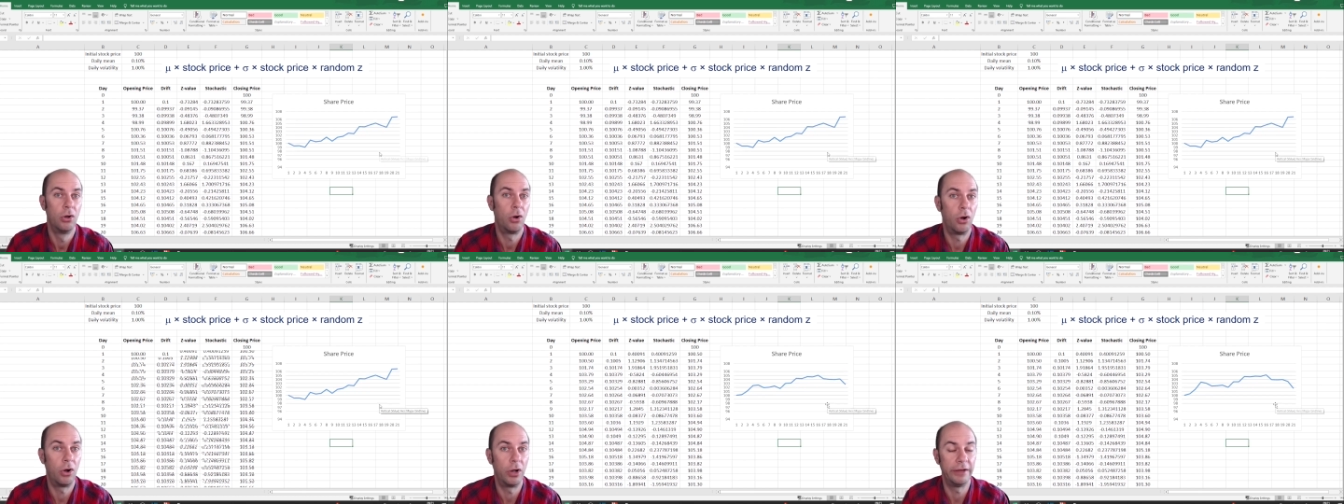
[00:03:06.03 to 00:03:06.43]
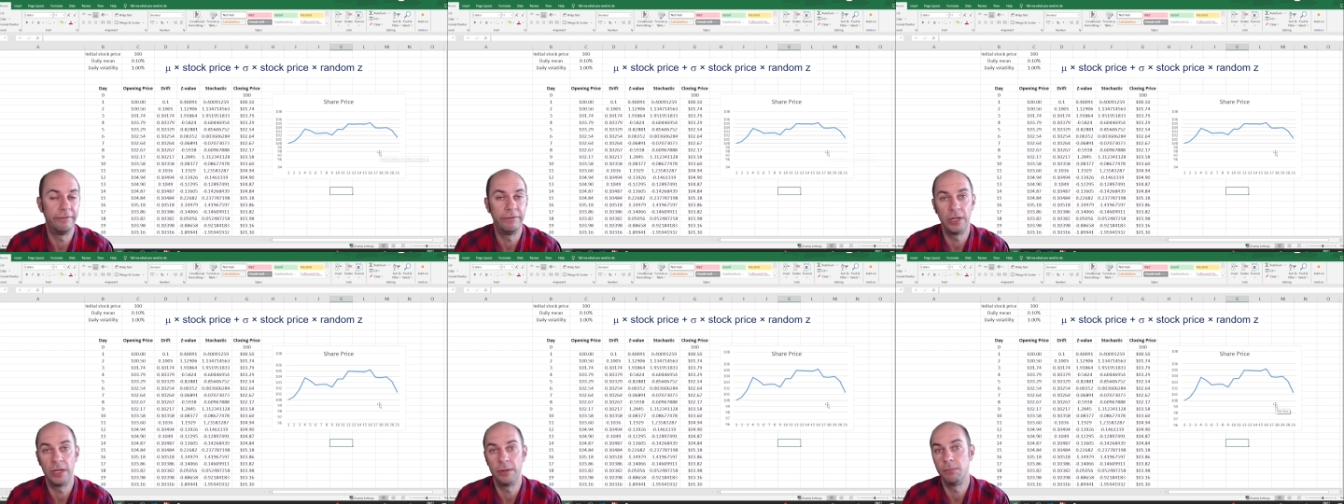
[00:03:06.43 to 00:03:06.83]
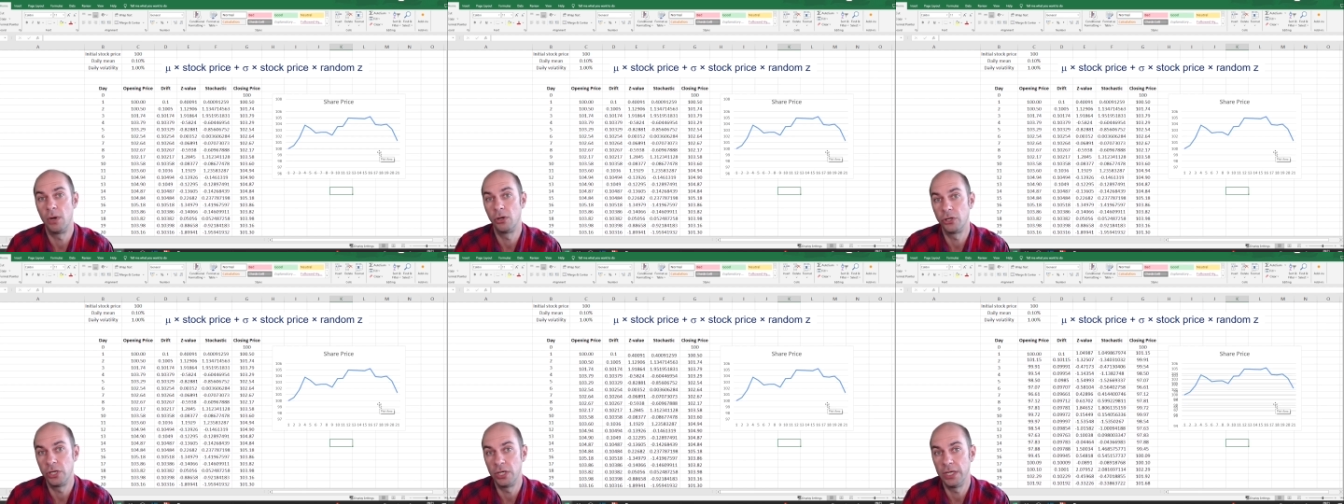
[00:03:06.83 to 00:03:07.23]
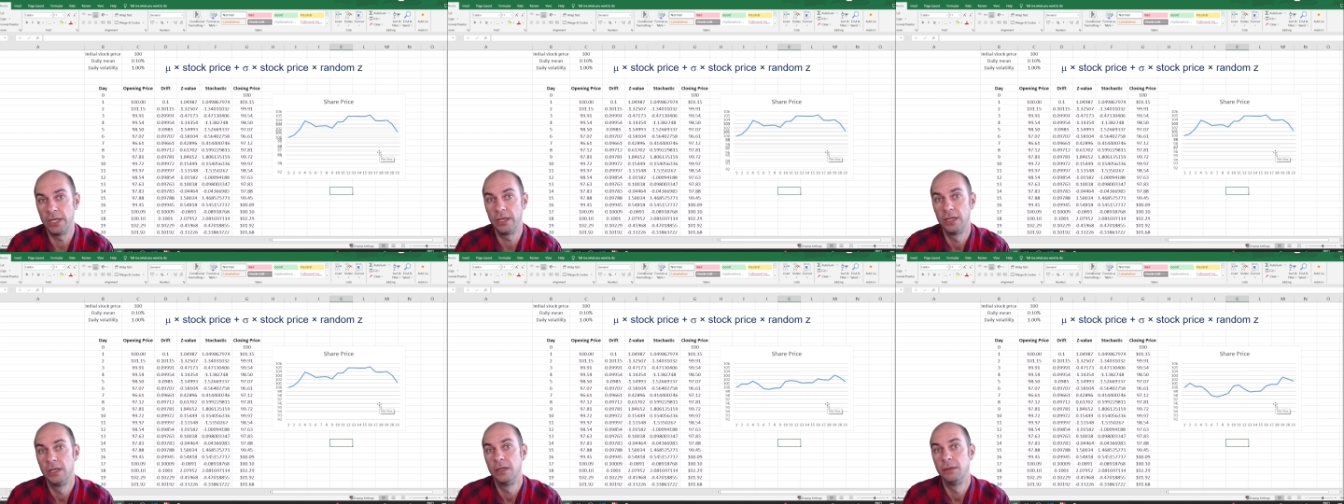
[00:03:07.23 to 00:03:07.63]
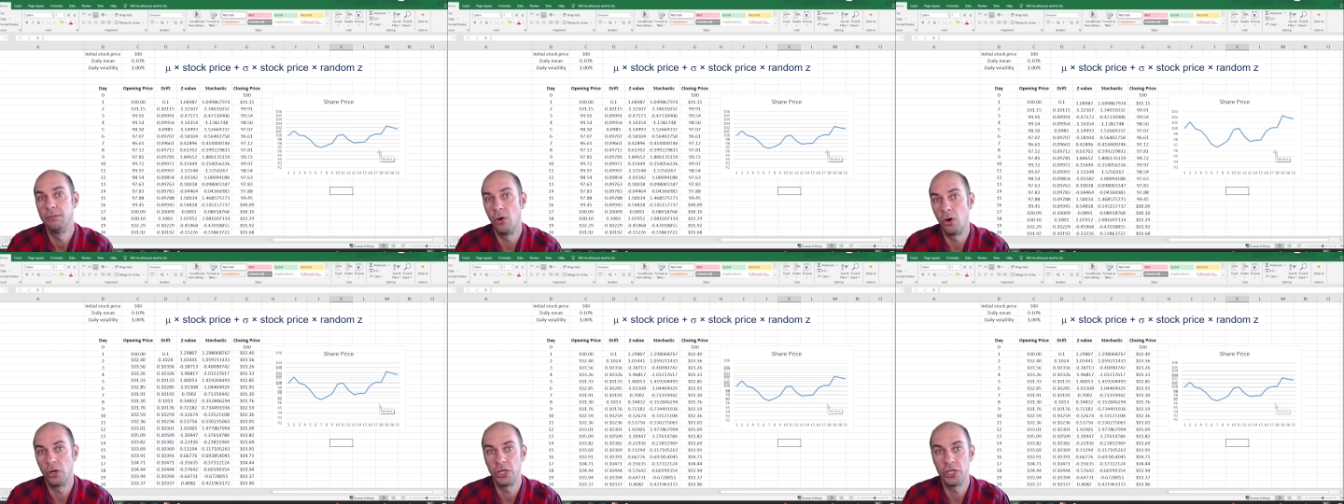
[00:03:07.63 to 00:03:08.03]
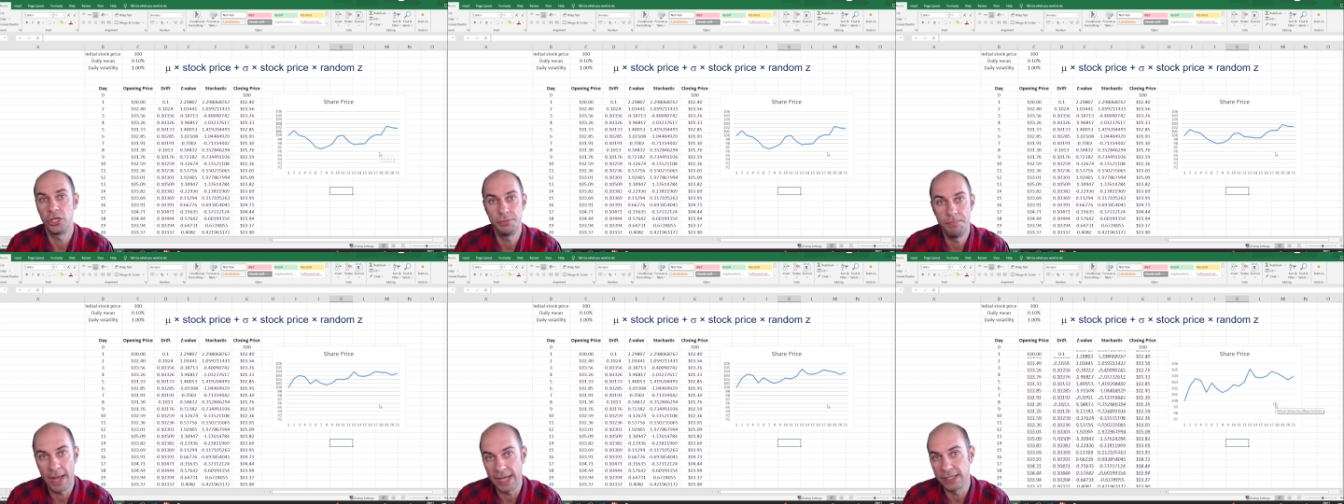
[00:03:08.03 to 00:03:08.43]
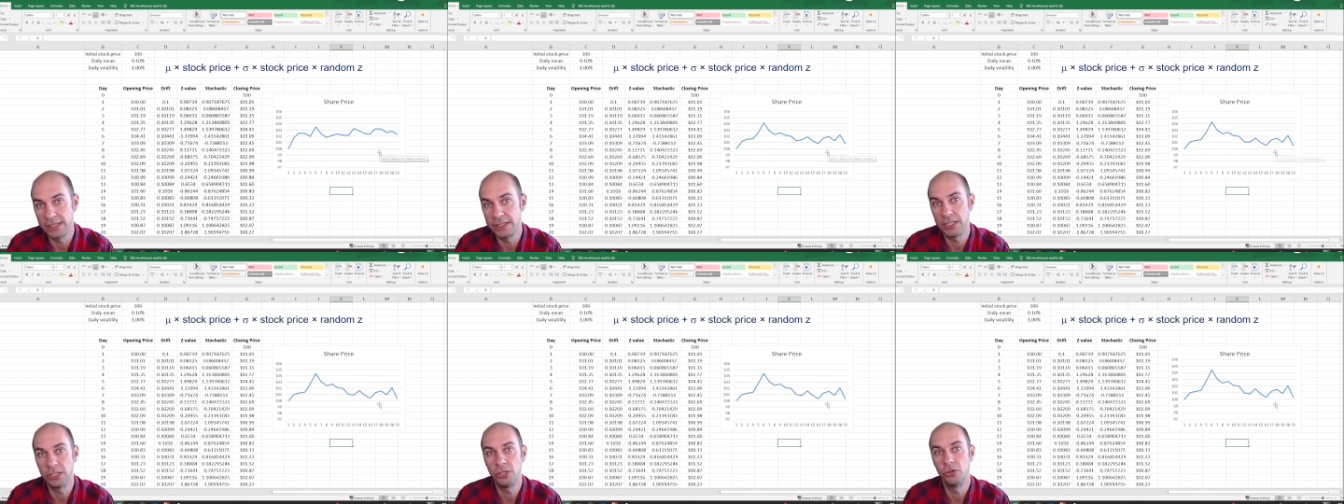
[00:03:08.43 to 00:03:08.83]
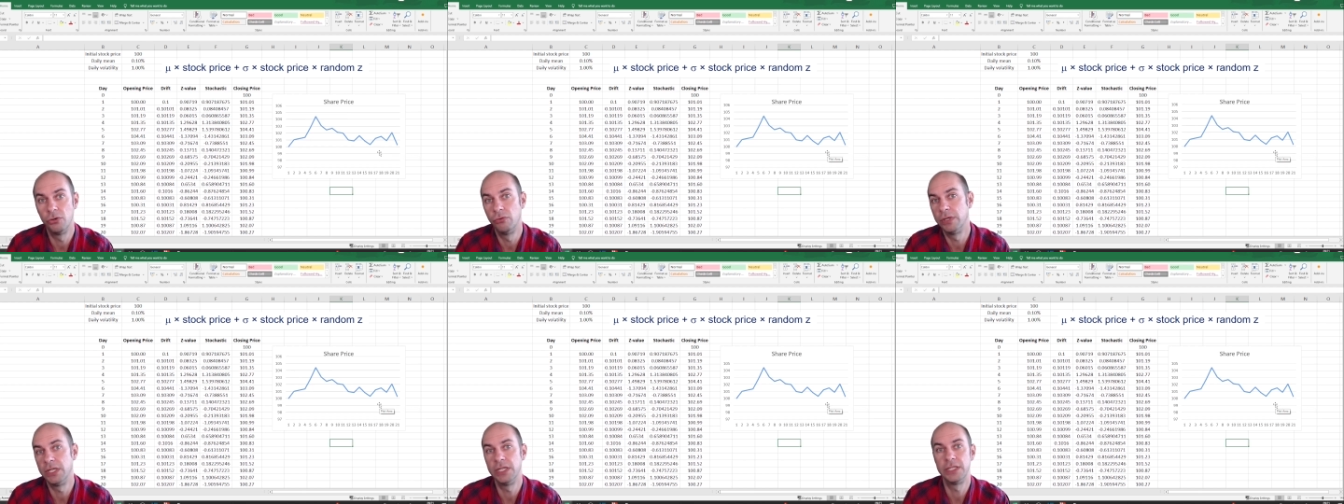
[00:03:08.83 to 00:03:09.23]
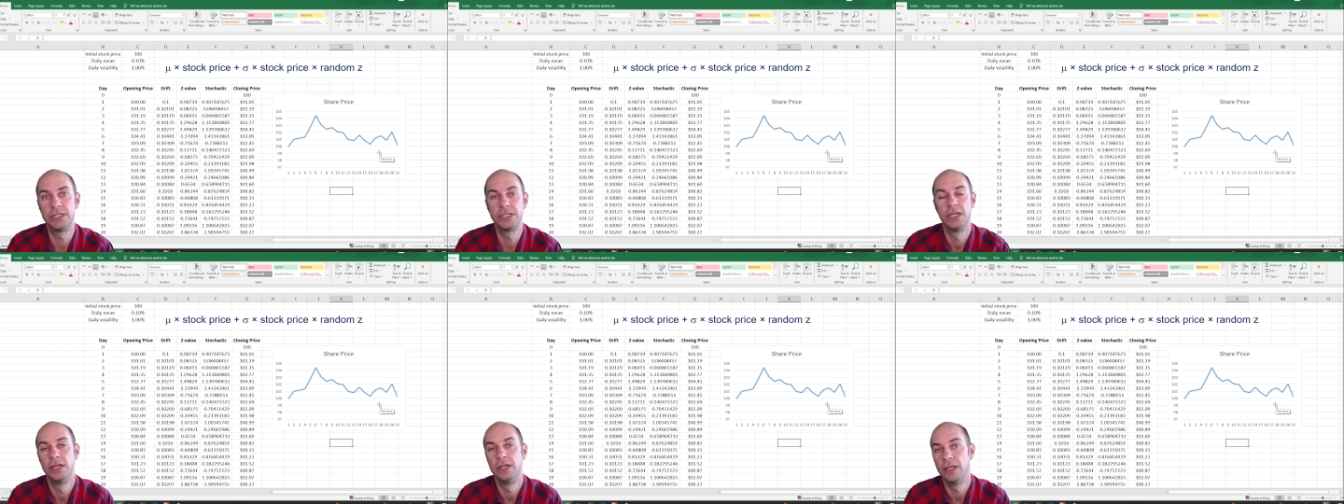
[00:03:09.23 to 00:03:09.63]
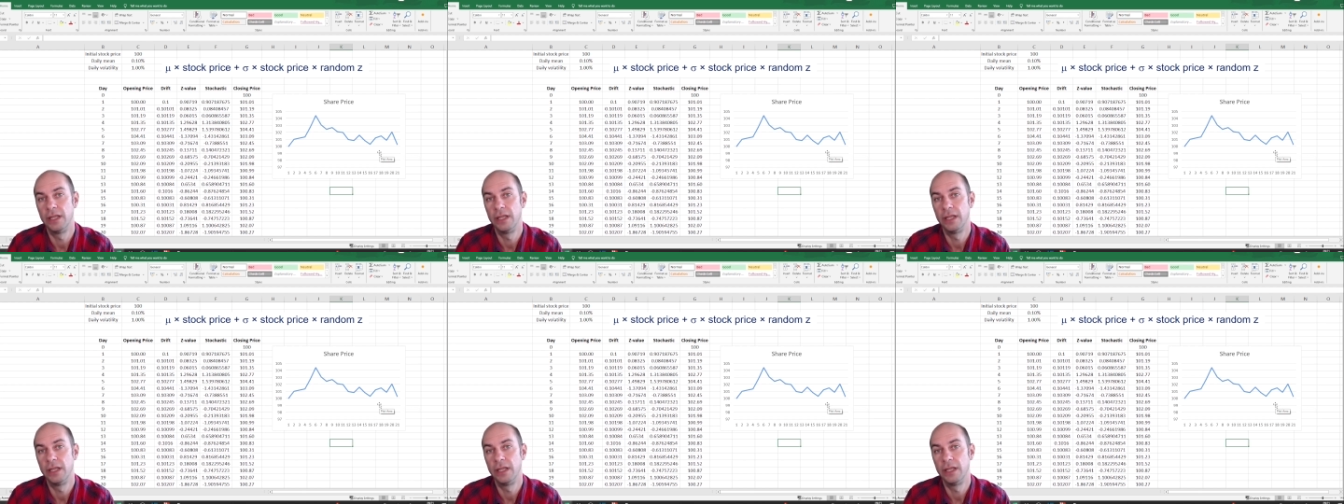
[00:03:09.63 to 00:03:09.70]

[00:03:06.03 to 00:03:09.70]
Or if you are modeling mortgage backed securities,